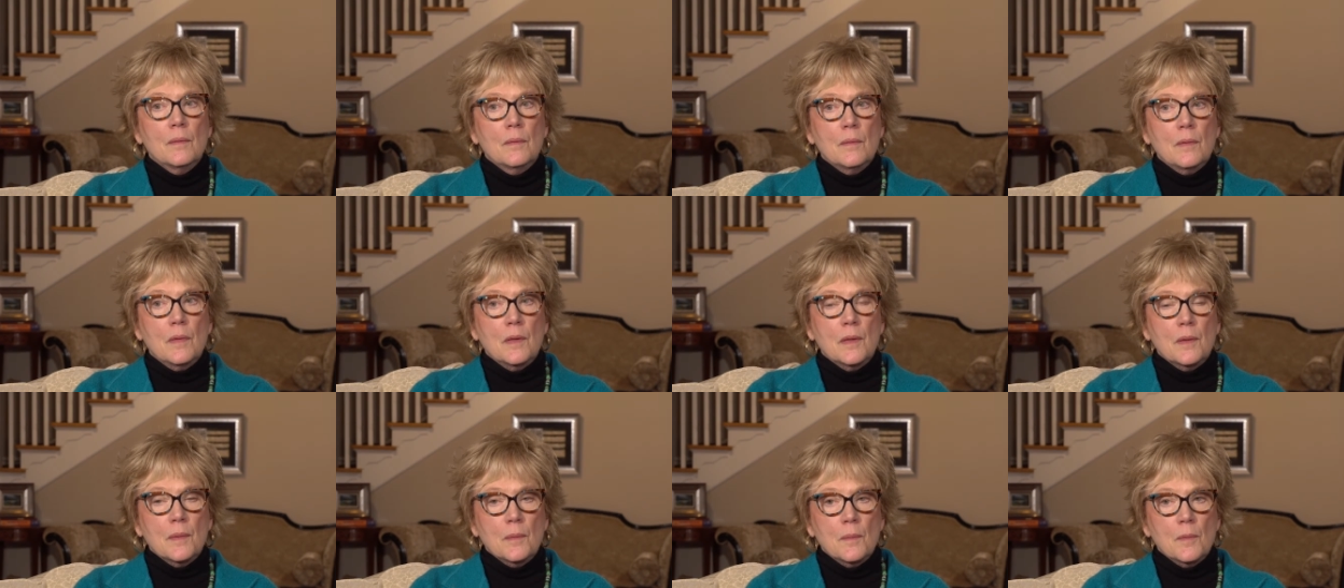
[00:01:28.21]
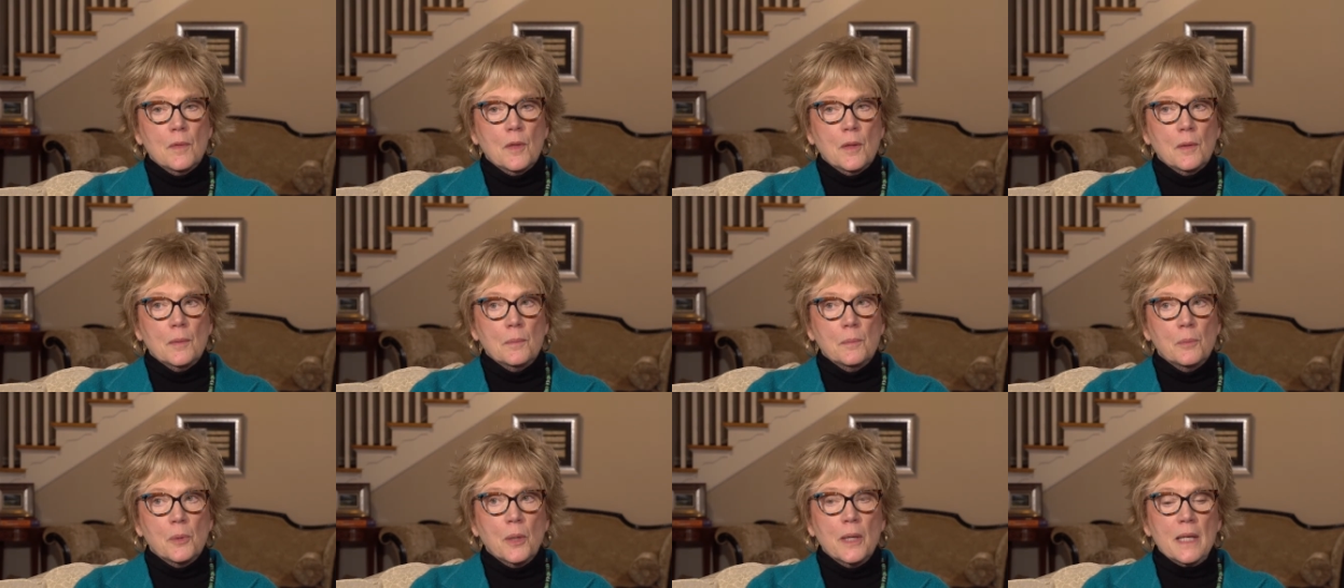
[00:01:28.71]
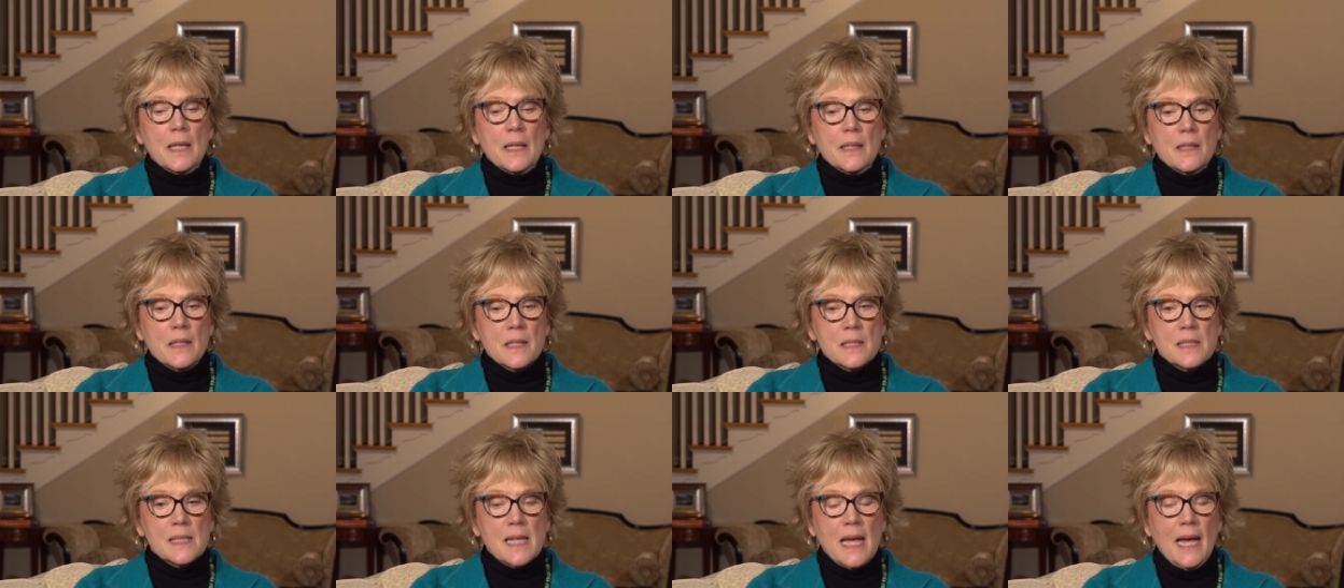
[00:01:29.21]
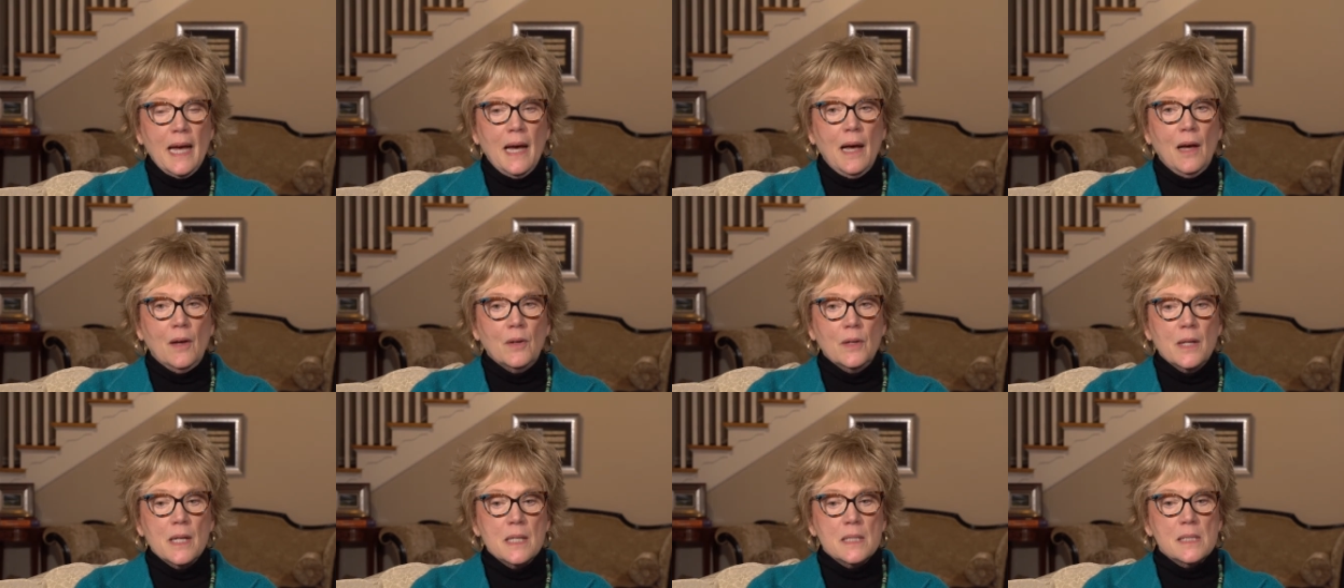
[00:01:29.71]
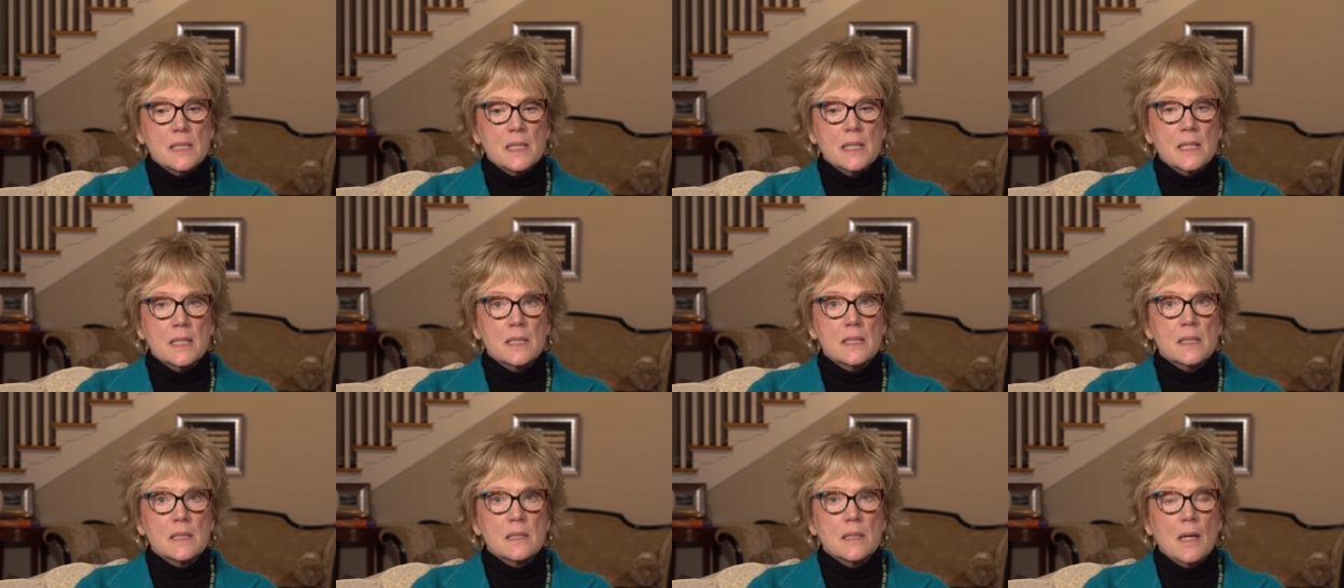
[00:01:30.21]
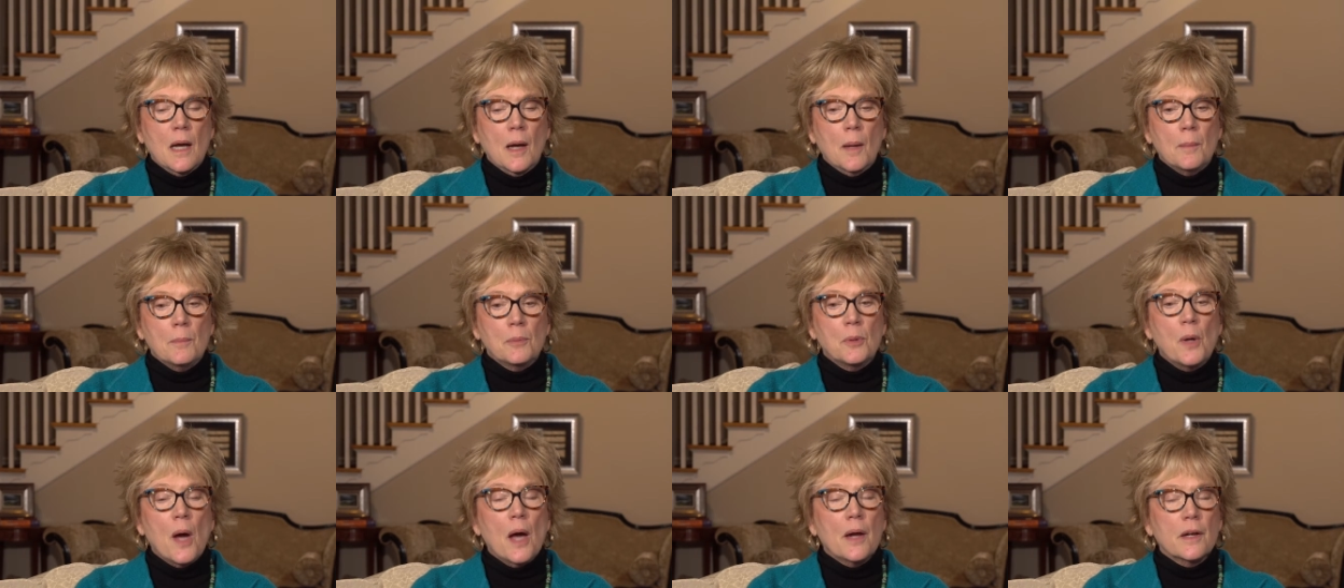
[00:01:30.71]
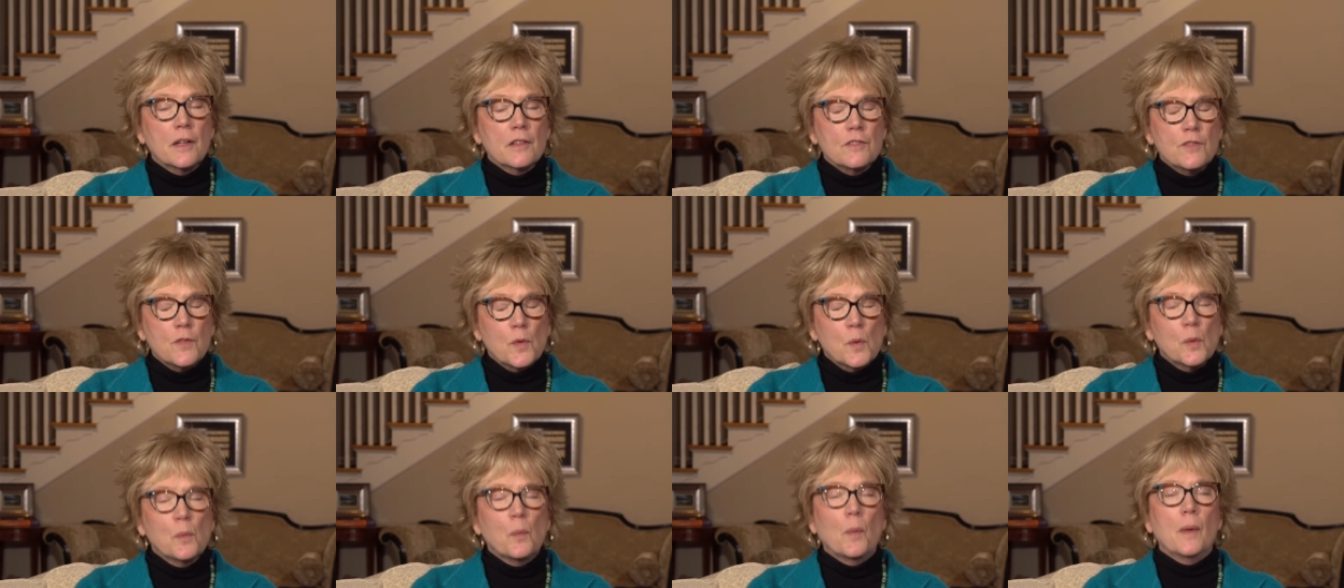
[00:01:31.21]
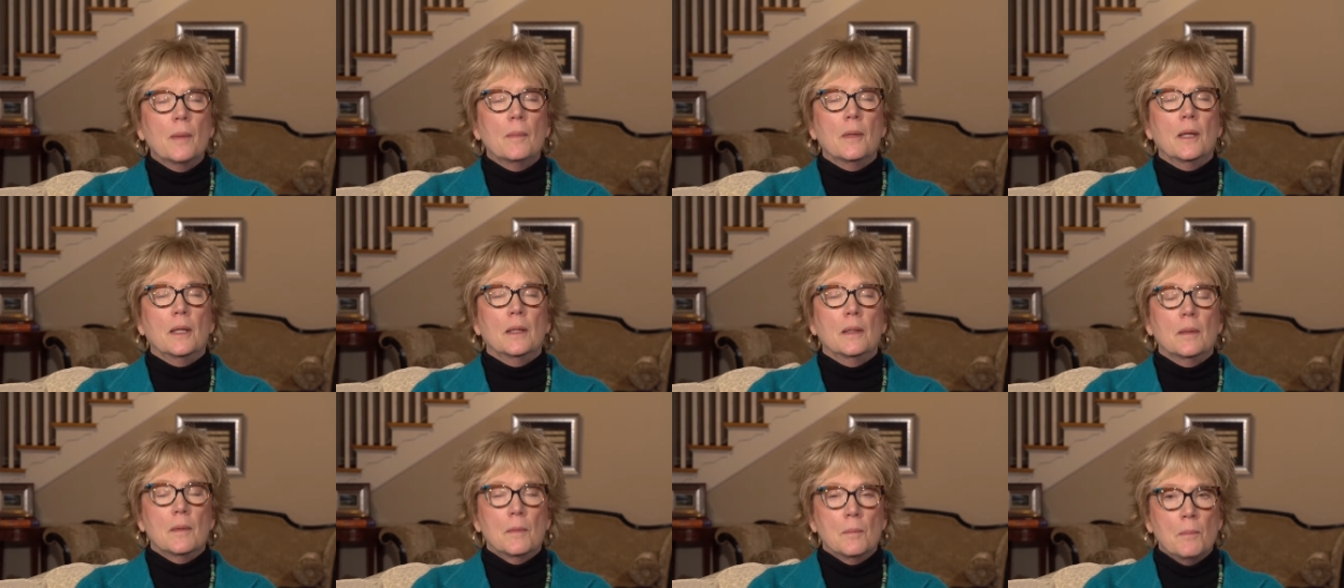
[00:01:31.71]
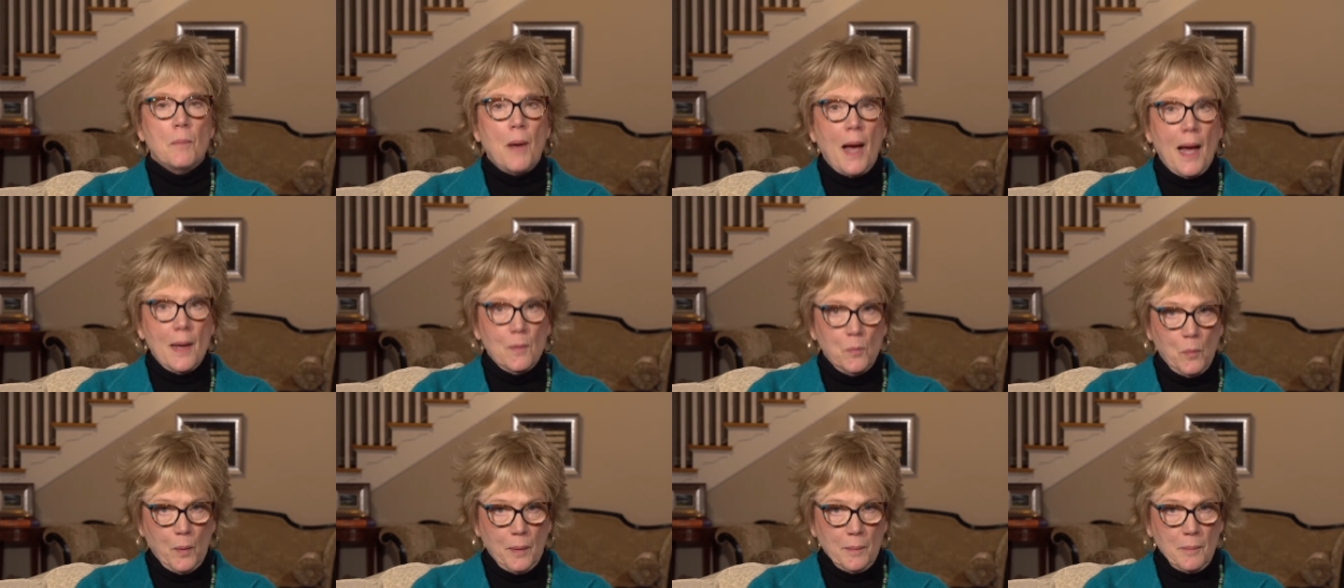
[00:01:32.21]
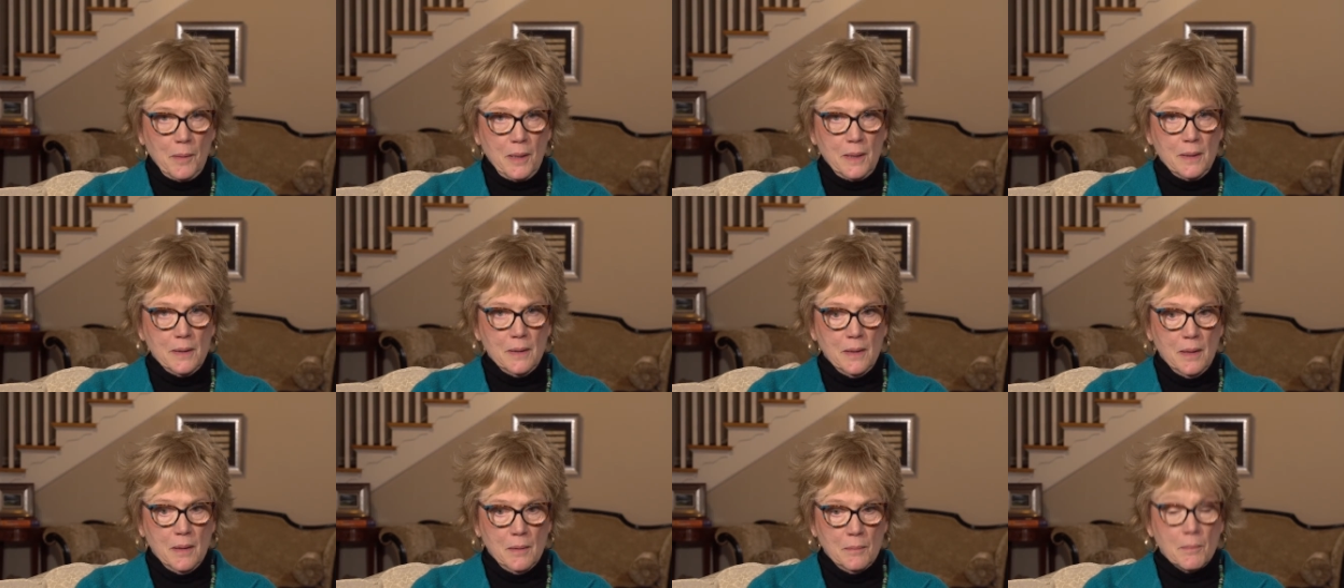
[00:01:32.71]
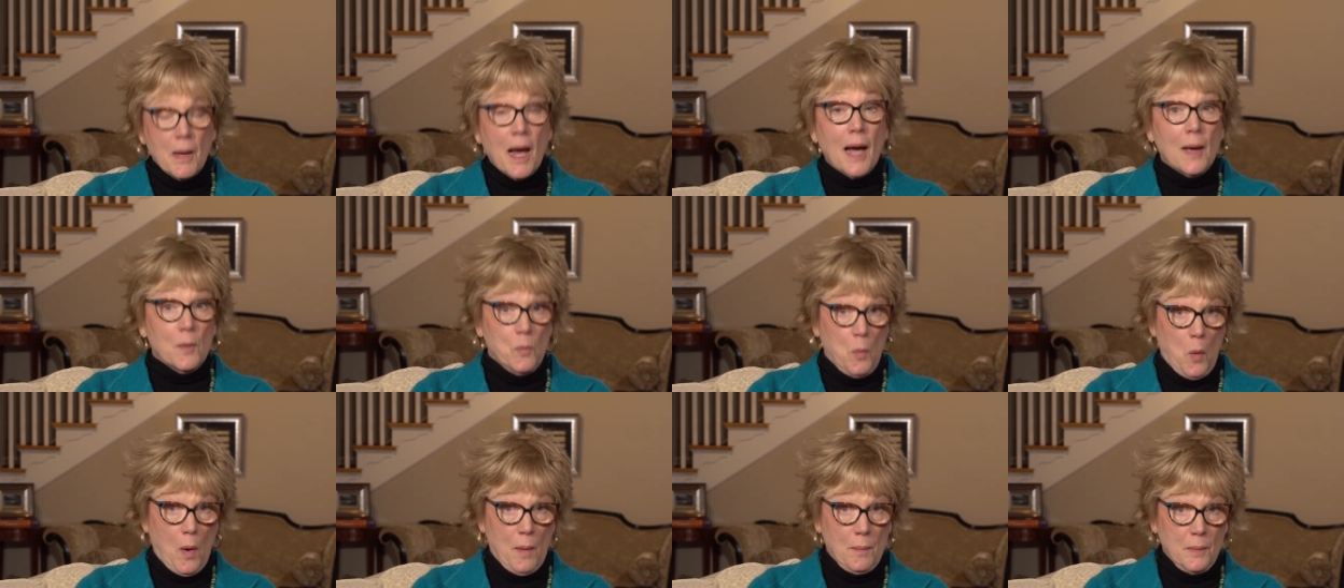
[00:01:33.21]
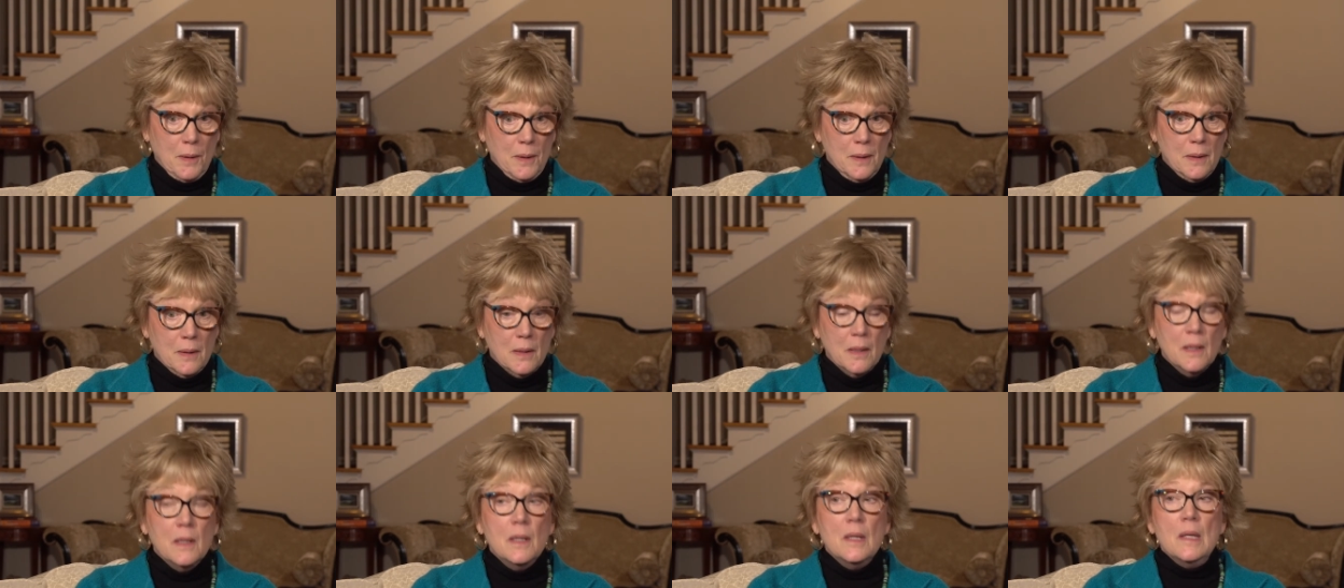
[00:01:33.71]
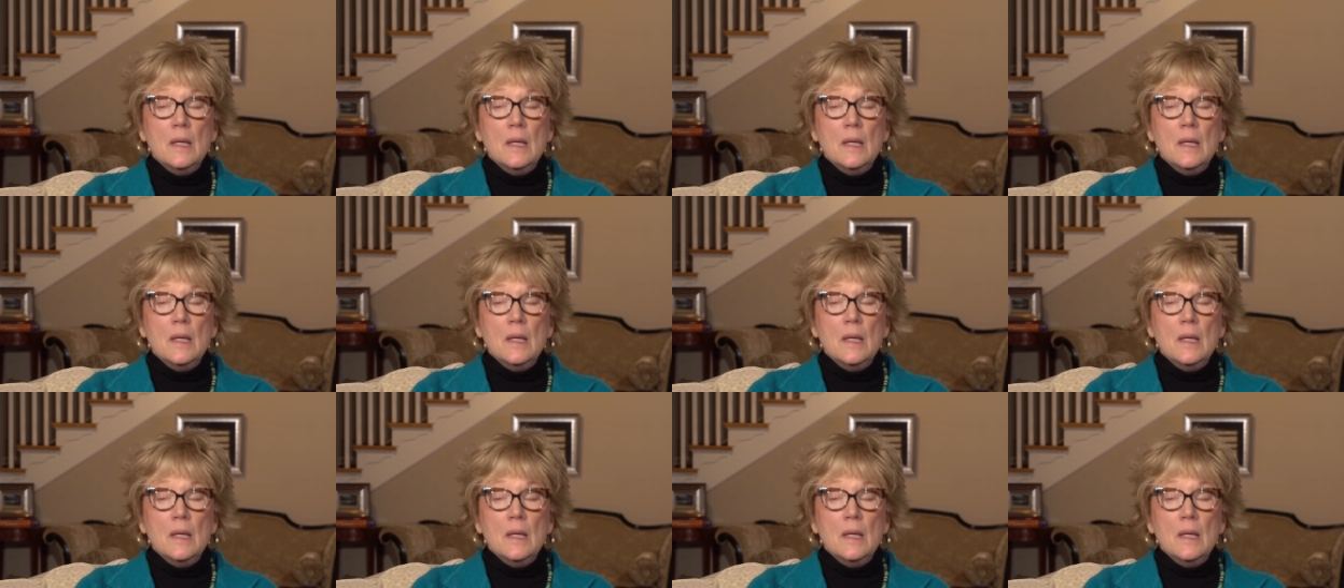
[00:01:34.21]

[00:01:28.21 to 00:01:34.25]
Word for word: the, the bringing this out is that it's a product for women, by women, by woman.